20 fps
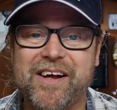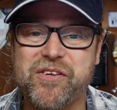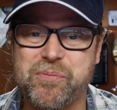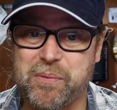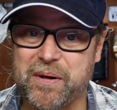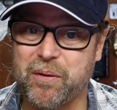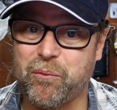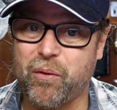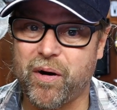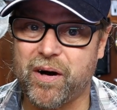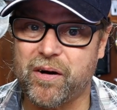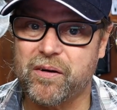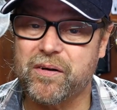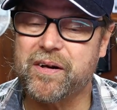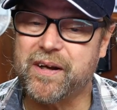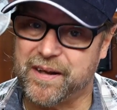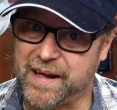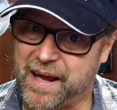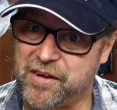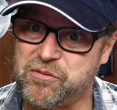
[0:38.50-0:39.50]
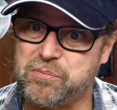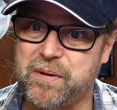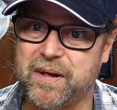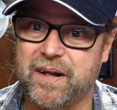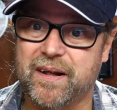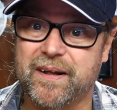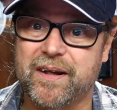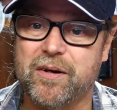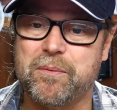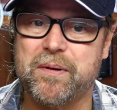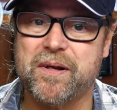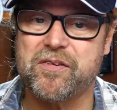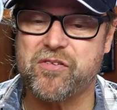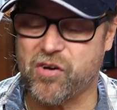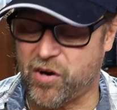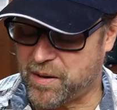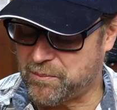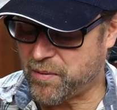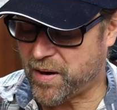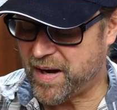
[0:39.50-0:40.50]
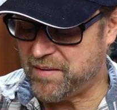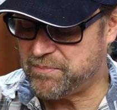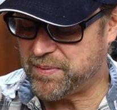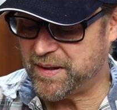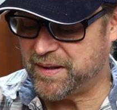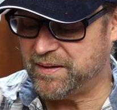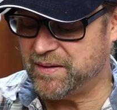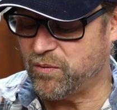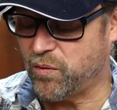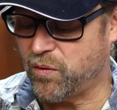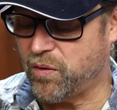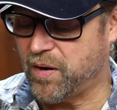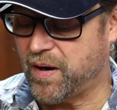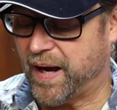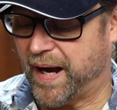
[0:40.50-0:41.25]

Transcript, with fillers: It's been a while. It has been a little bit of time. I have been